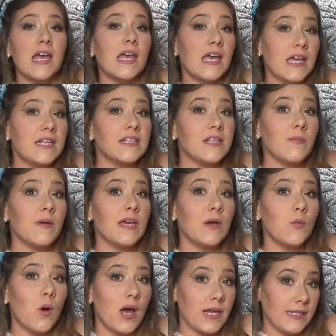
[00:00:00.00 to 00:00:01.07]
It's a
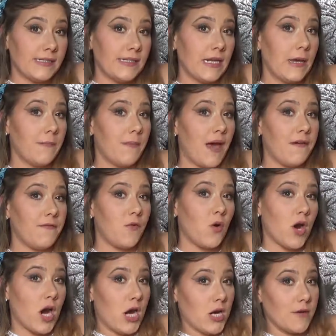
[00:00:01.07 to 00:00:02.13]
big one. My
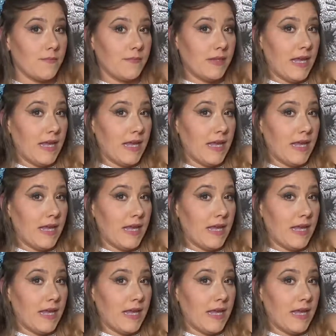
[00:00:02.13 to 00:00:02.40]
forearm,